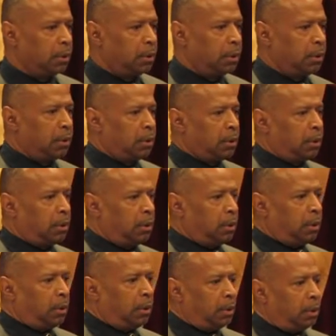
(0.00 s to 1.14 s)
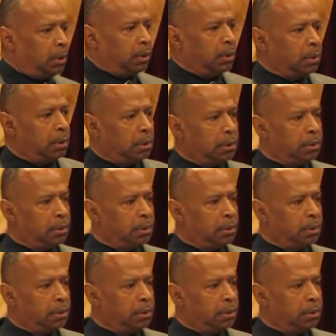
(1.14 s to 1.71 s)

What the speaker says: No one is speaking in this clip.